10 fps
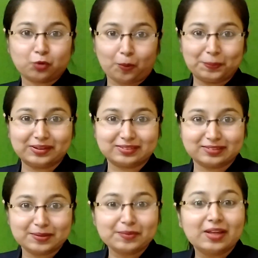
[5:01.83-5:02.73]

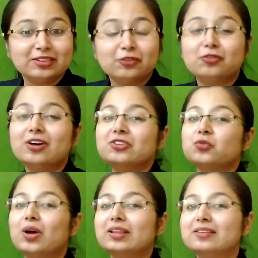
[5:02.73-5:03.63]
topics. The first
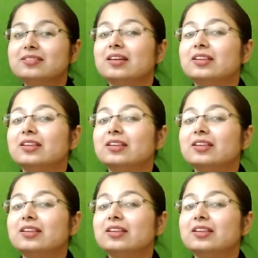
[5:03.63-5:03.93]
one is